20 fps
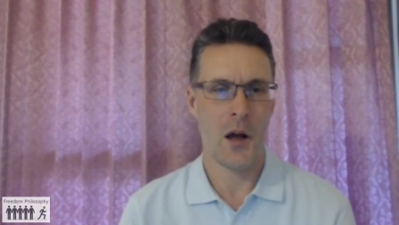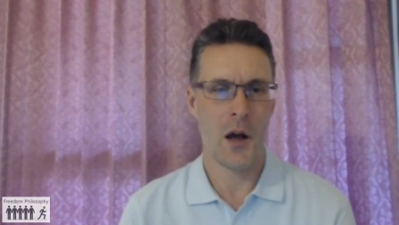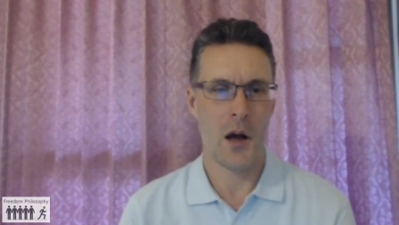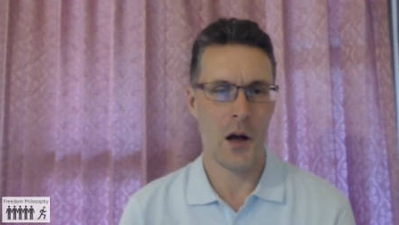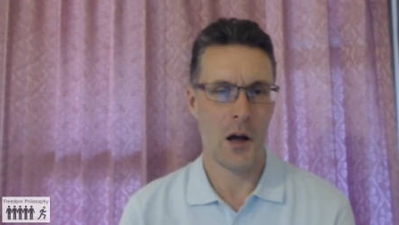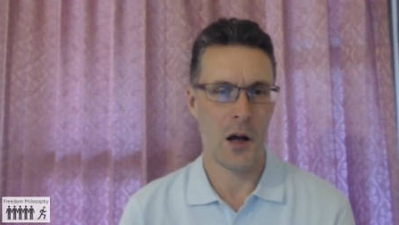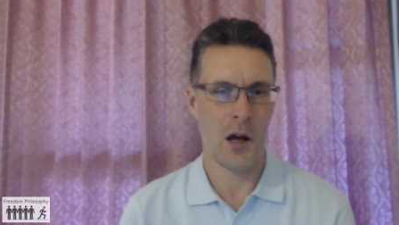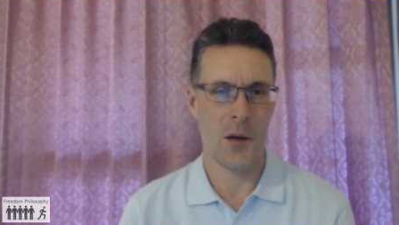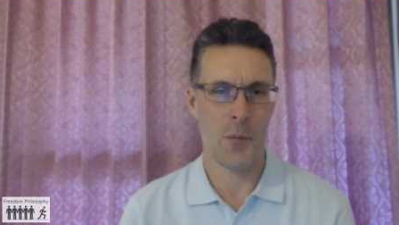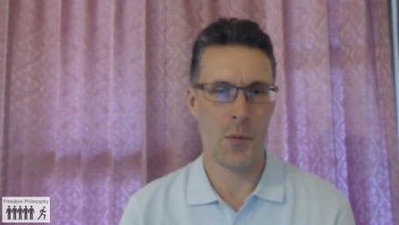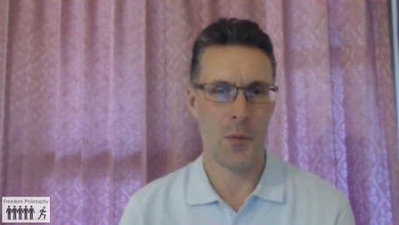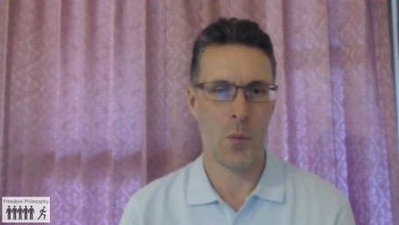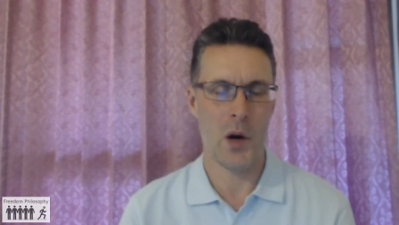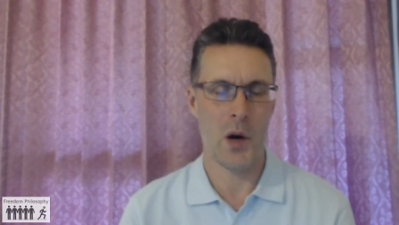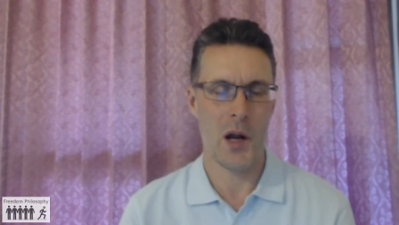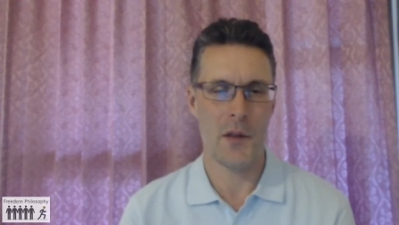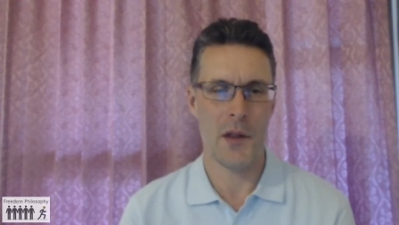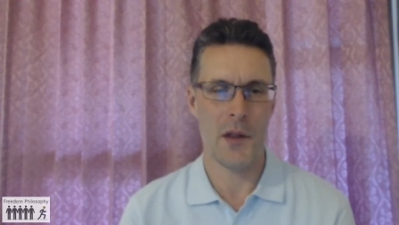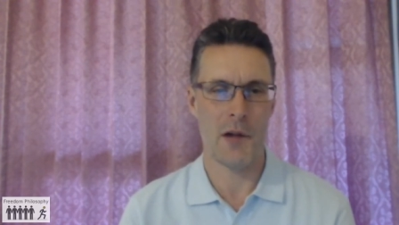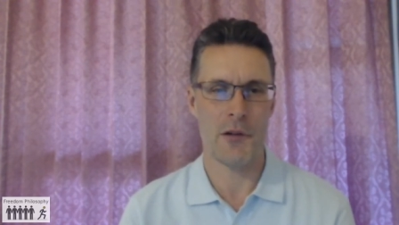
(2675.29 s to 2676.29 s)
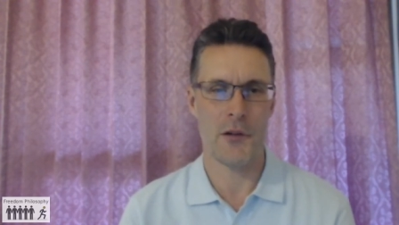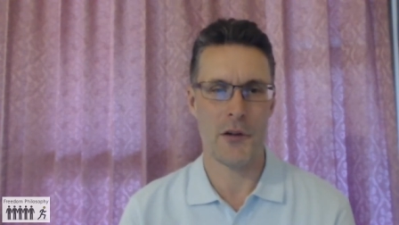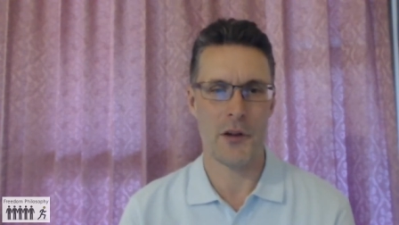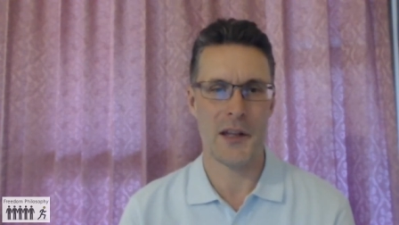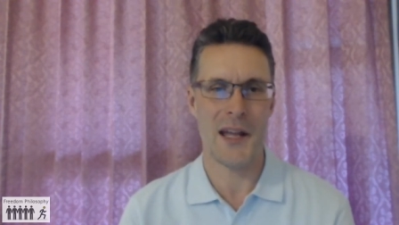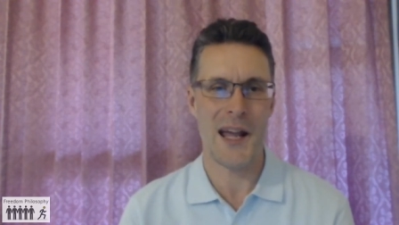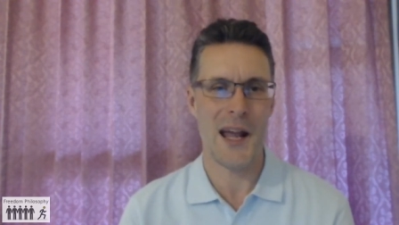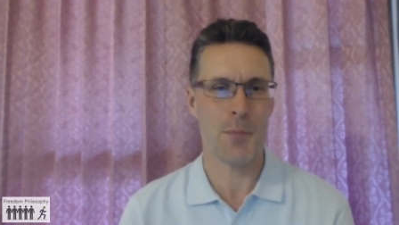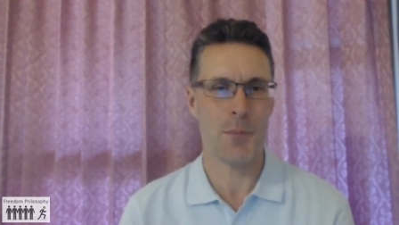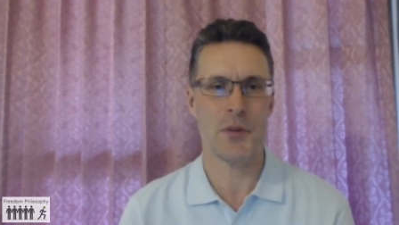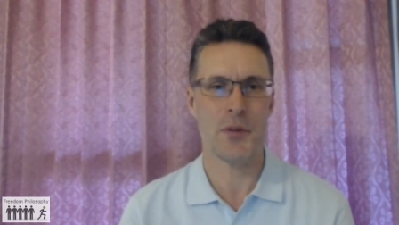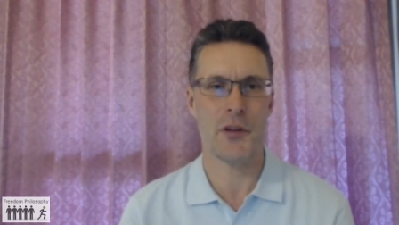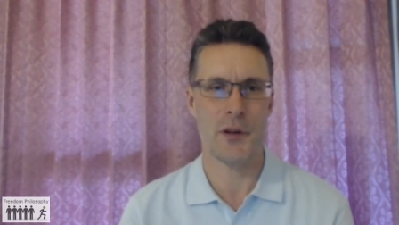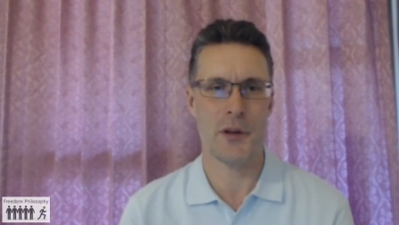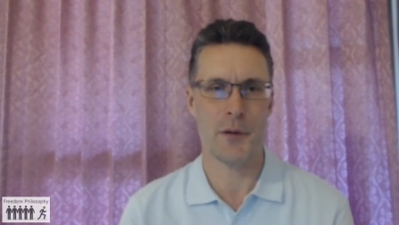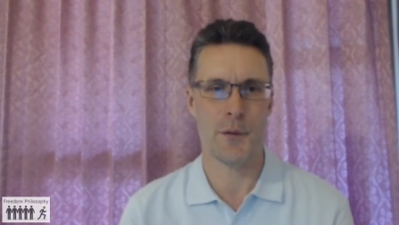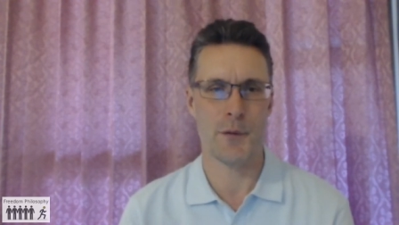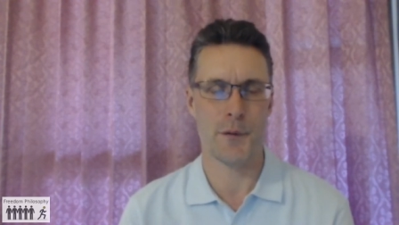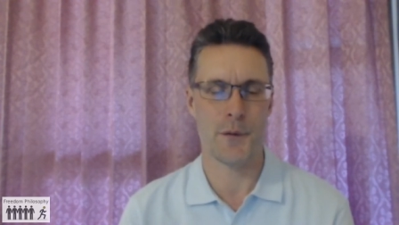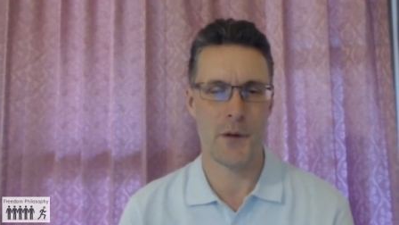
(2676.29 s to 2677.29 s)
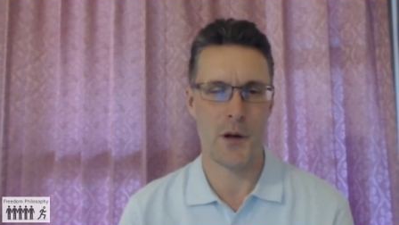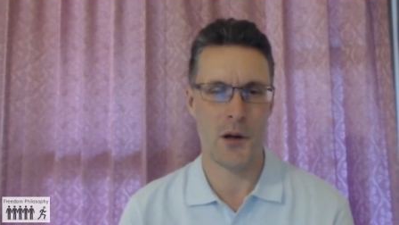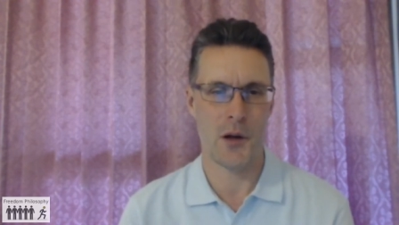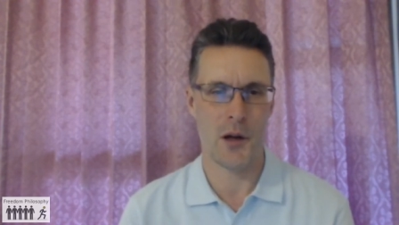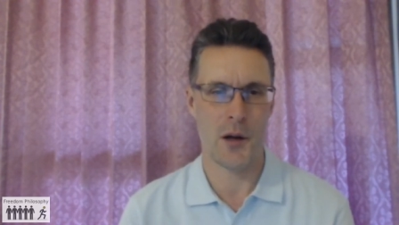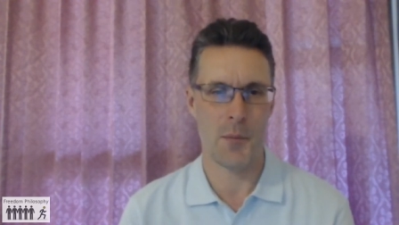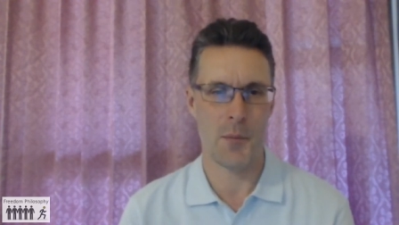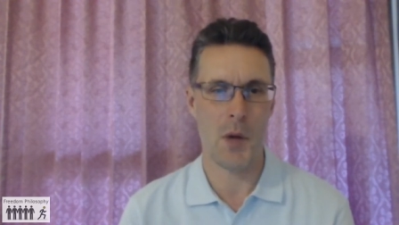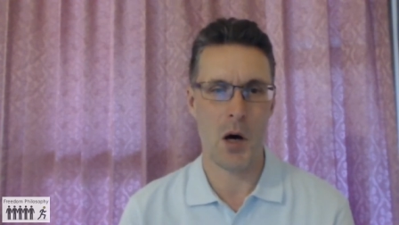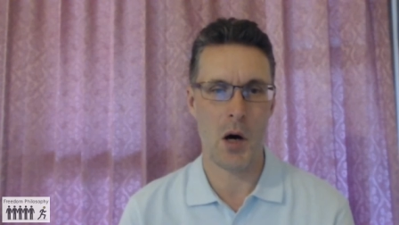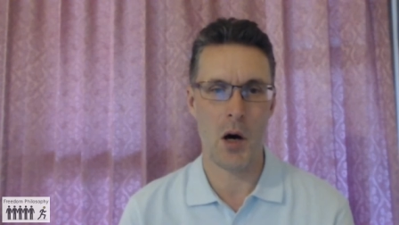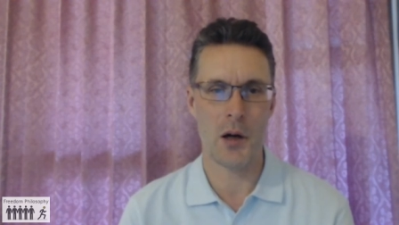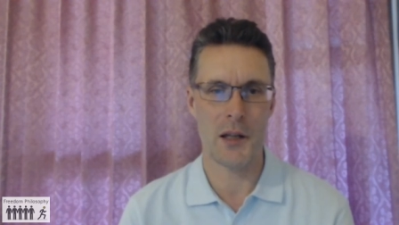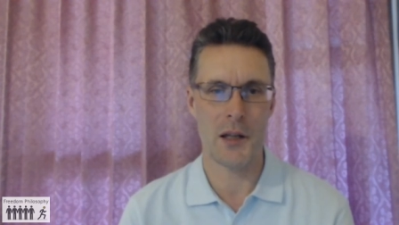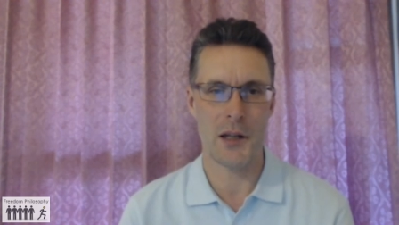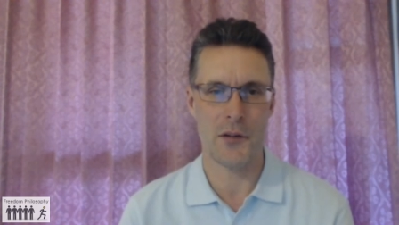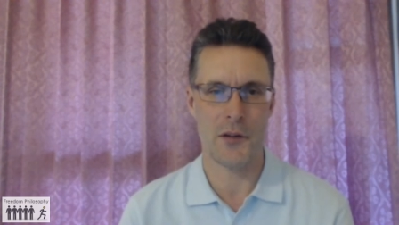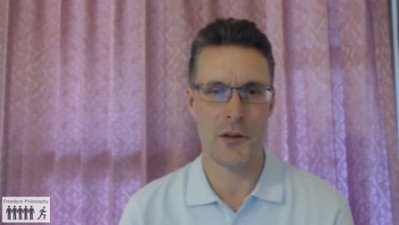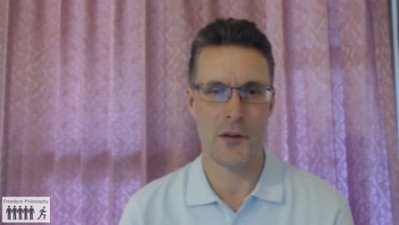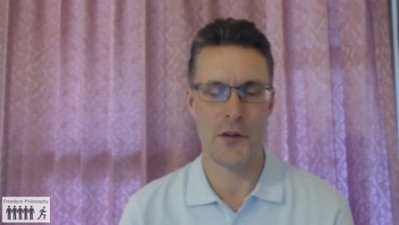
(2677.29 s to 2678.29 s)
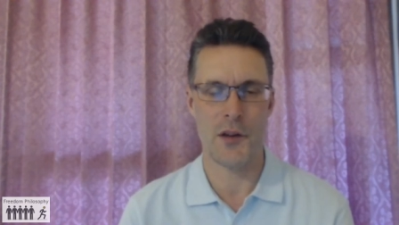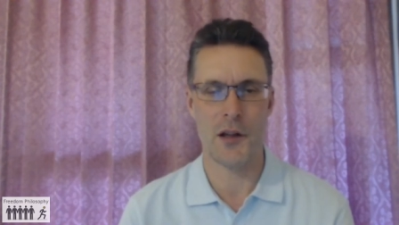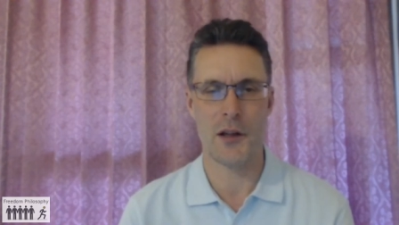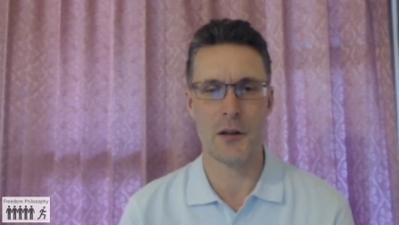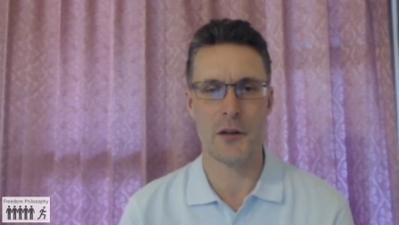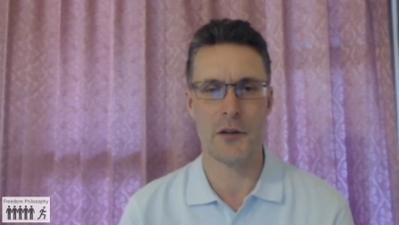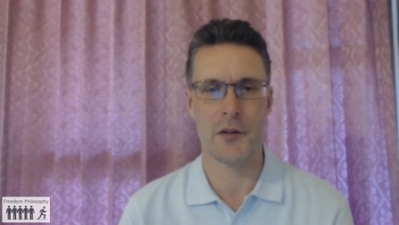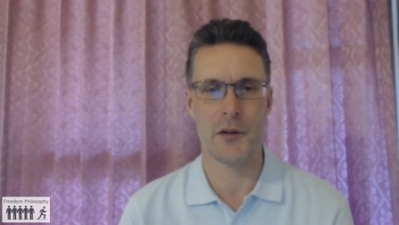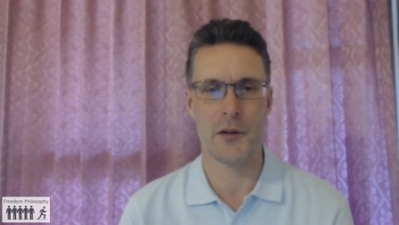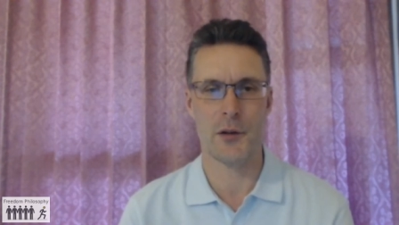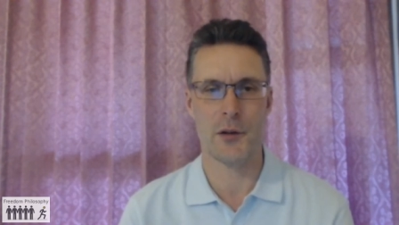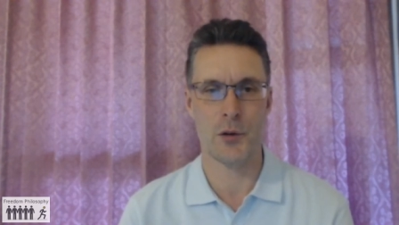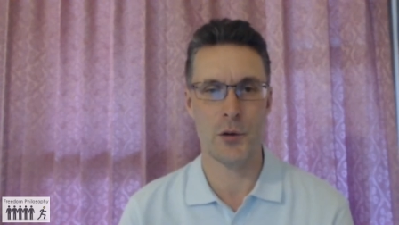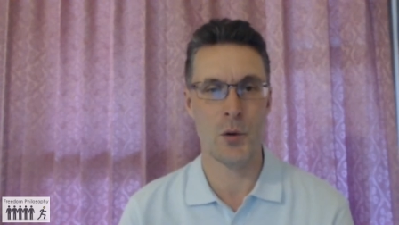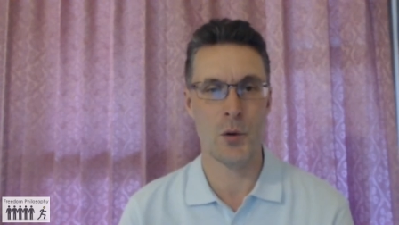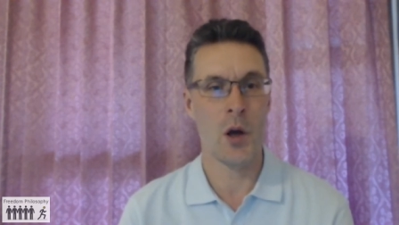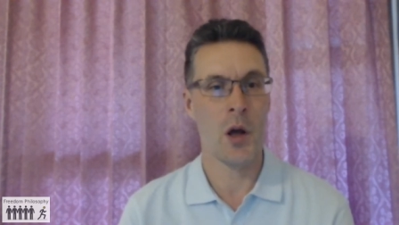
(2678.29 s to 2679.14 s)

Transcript: um, where there is a captive uh, market to sell to,